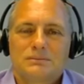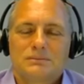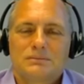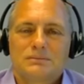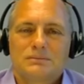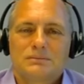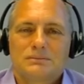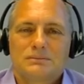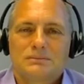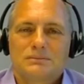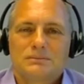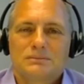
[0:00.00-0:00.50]

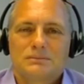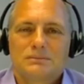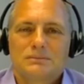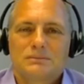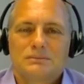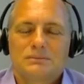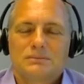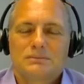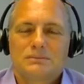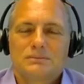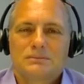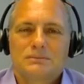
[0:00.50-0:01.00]

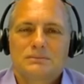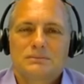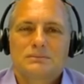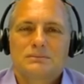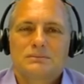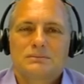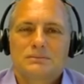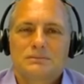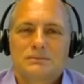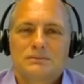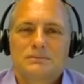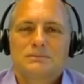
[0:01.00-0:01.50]

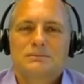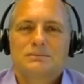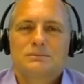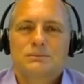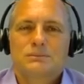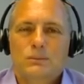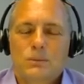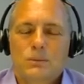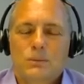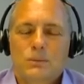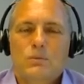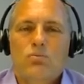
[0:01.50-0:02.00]

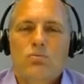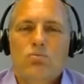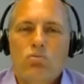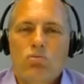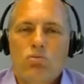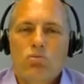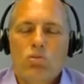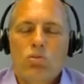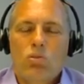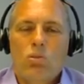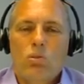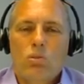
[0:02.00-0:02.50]

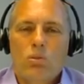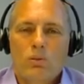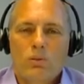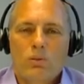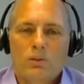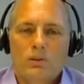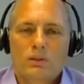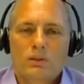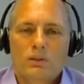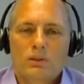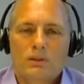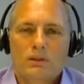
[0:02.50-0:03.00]

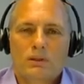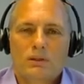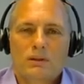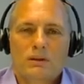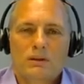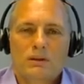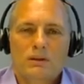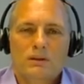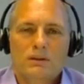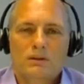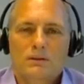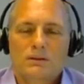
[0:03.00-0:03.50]

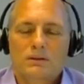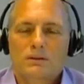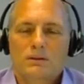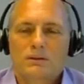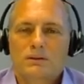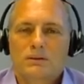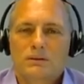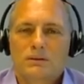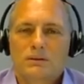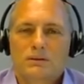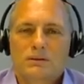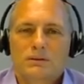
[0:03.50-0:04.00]

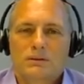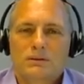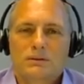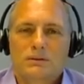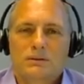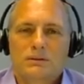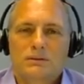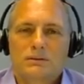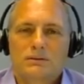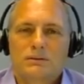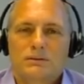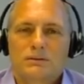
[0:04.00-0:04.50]

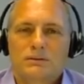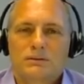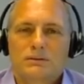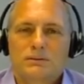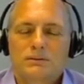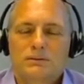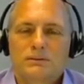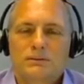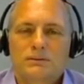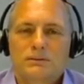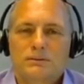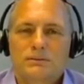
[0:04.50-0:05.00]

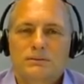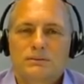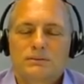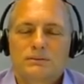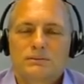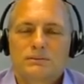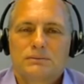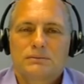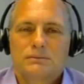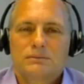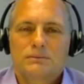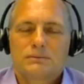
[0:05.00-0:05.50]

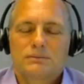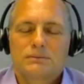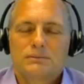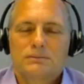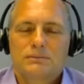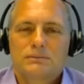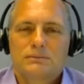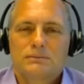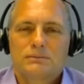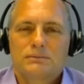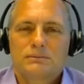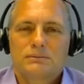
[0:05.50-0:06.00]

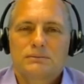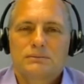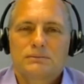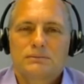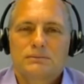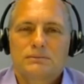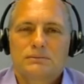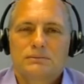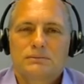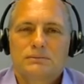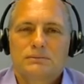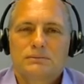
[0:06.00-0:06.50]

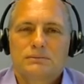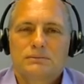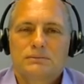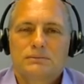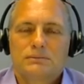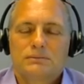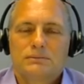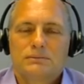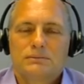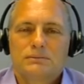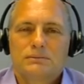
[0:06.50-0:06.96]
The person shown says nothing.